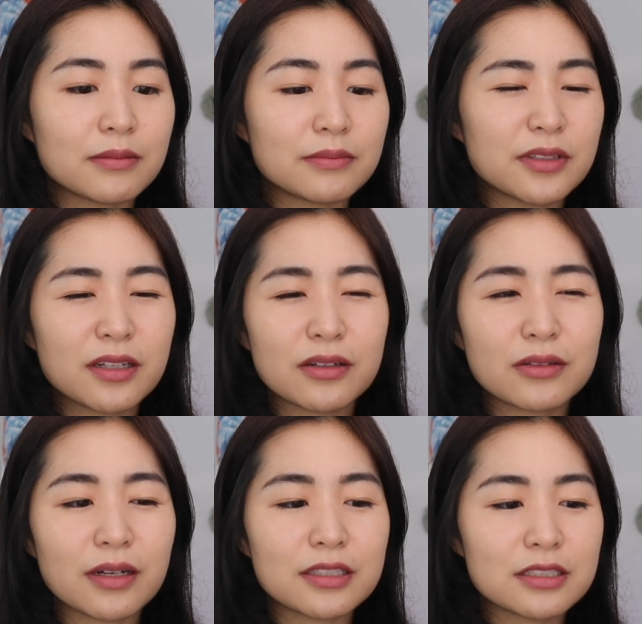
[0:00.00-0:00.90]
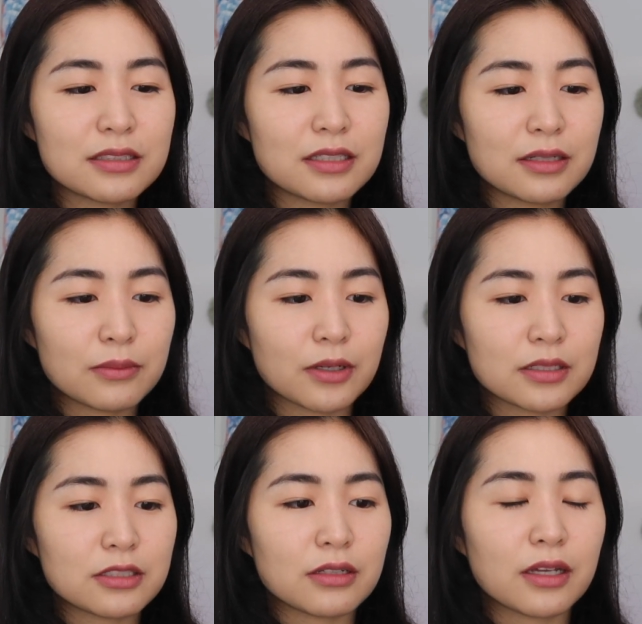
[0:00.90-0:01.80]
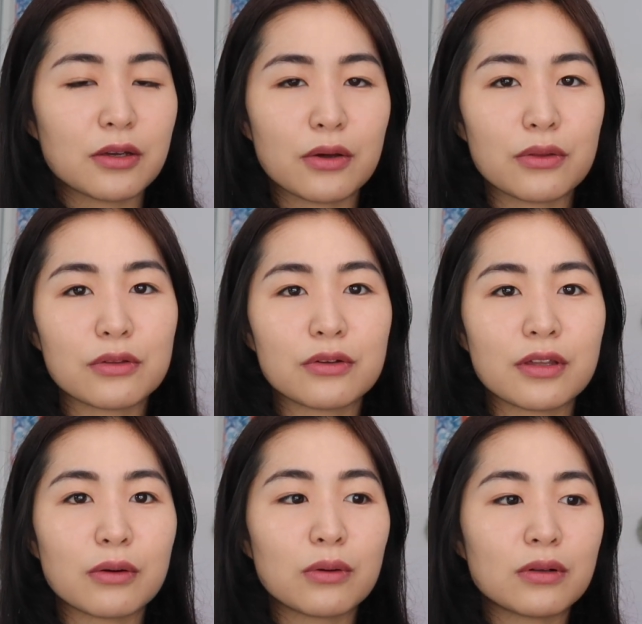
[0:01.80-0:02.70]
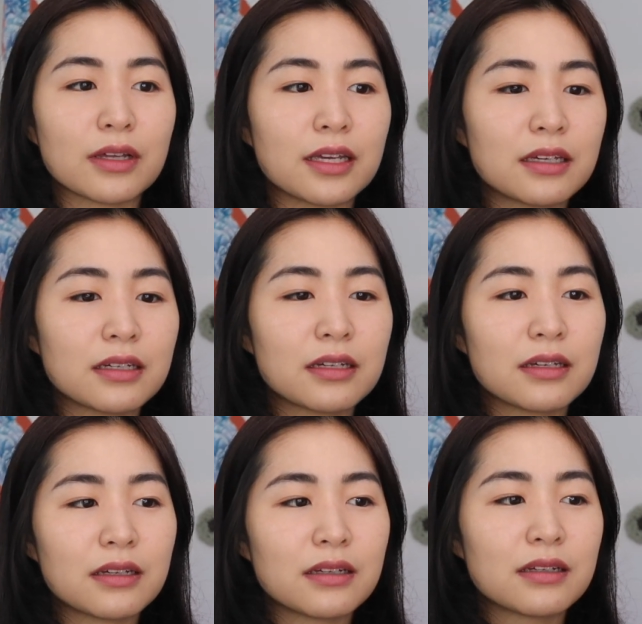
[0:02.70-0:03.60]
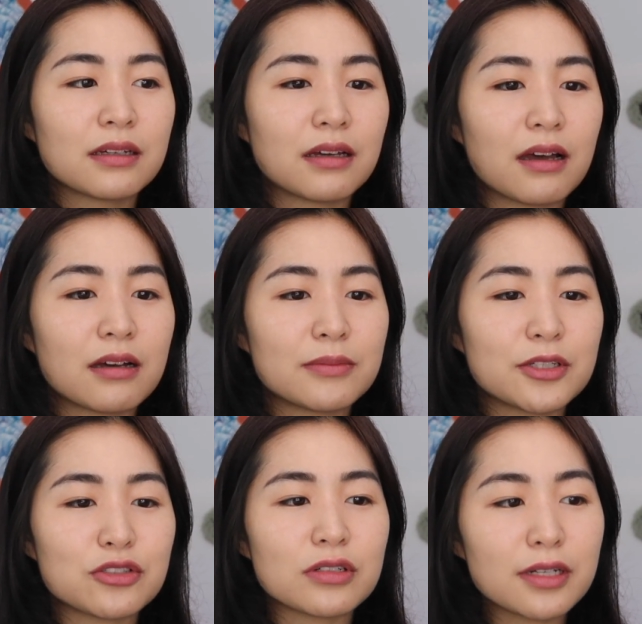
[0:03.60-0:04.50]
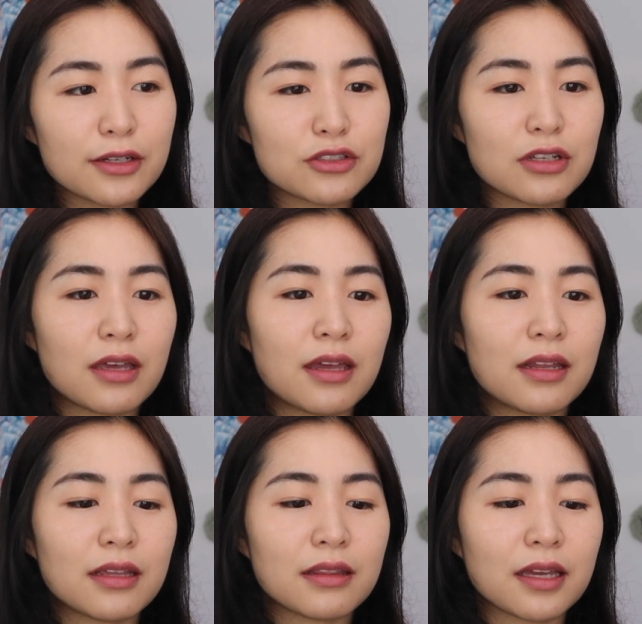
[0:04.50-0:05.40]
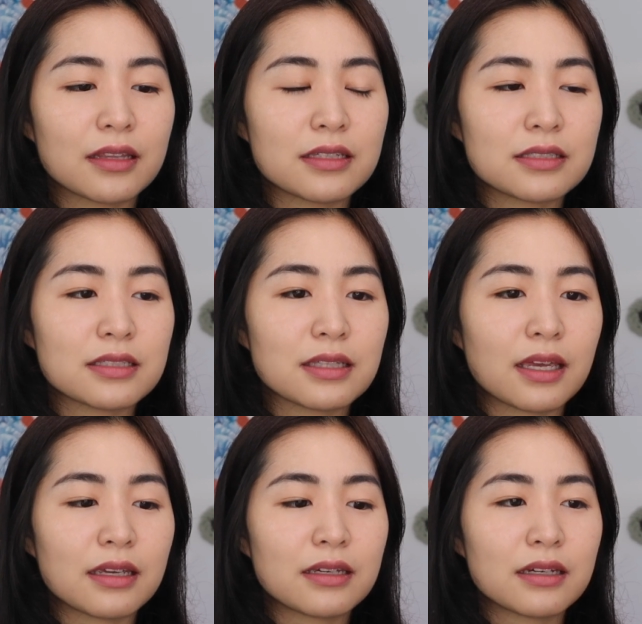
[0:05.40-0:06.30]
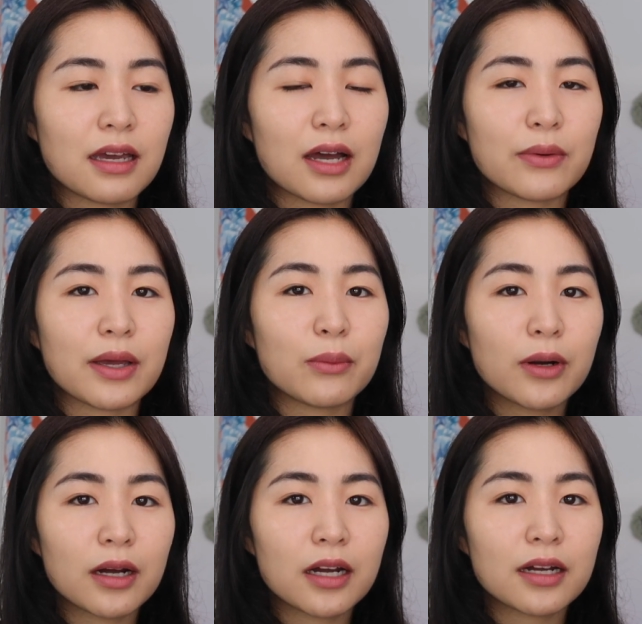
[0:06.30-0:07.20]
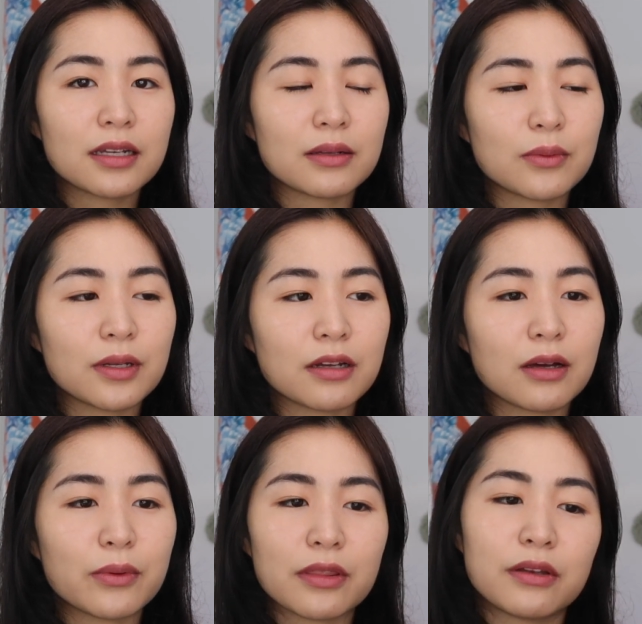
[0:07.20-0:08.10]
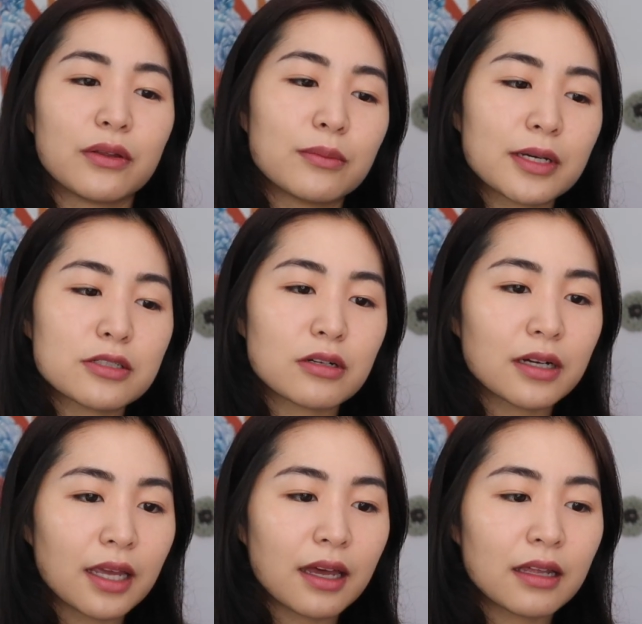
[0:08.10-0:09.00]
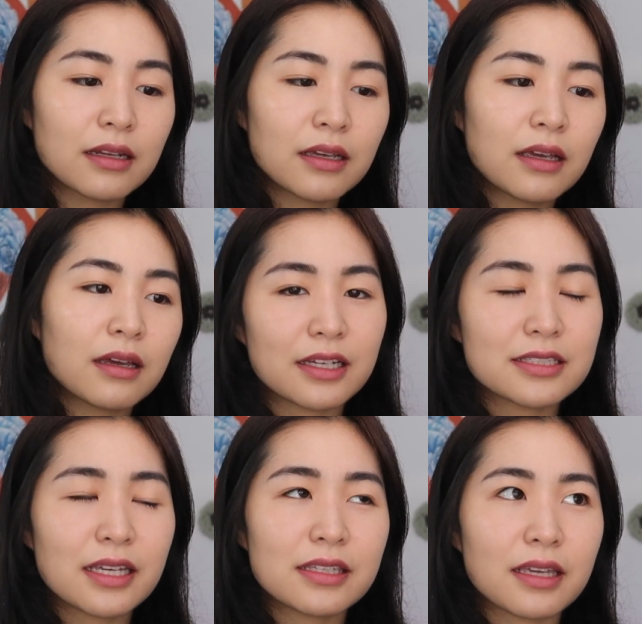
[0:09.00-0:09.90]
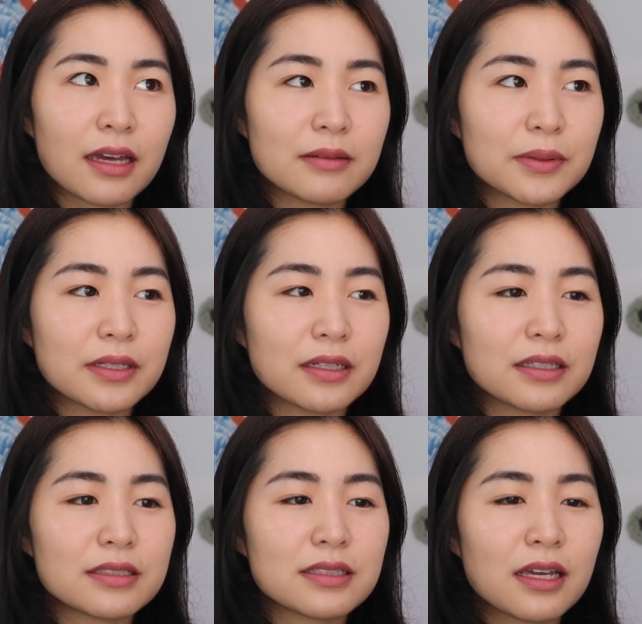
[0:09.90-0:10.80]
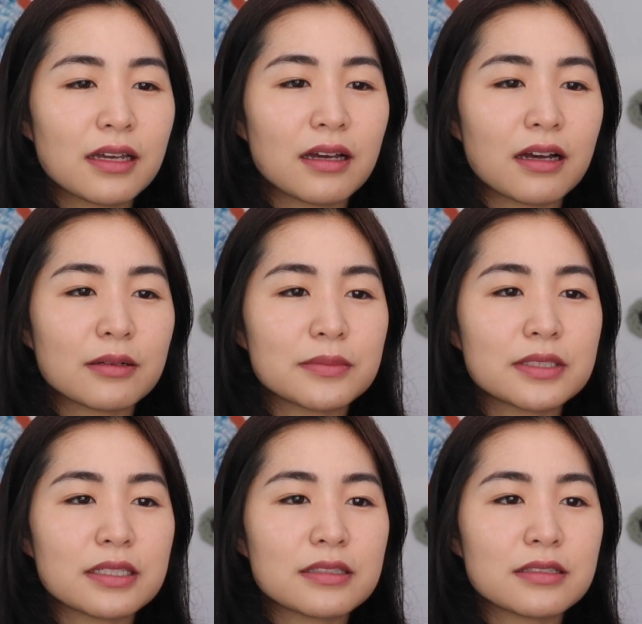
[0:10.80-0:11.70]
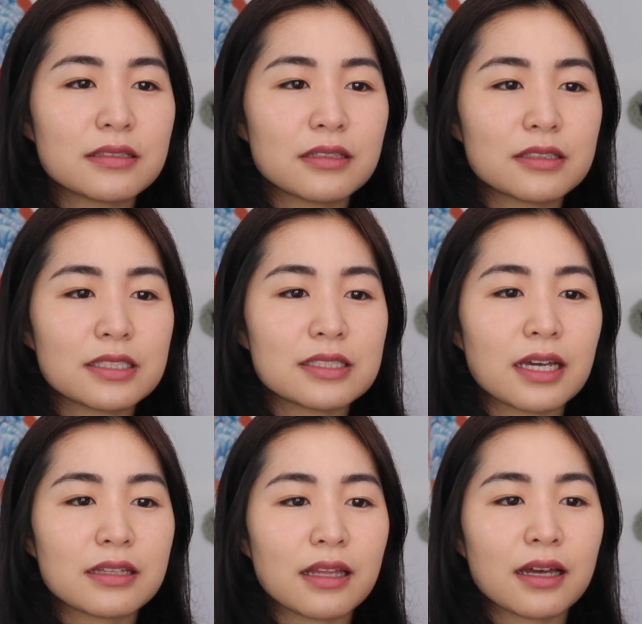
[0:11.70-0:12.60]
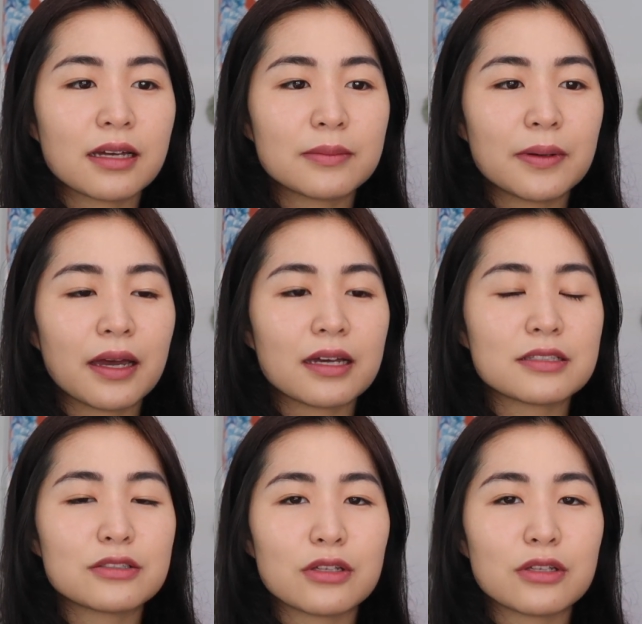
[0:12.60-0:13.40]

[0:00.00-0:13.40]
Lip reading: you know, I just didn't want to like go through the whole like introduction and like this is like how I work and whatnot with a new mentor yet. I say yet because since Designlab has